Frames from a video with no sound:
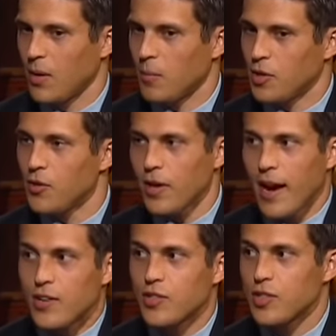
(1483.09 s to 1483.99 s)
But you can
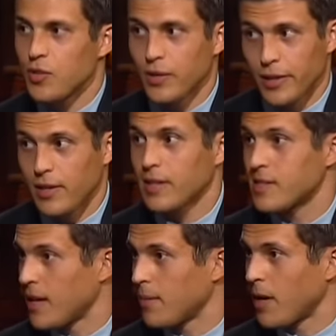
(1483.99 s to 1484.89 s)
actually do a little
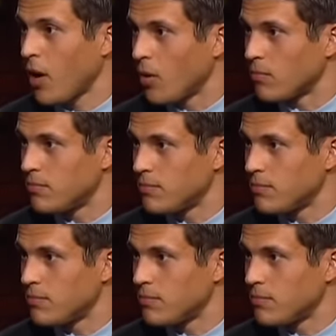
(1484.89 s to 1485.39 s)
exam at home.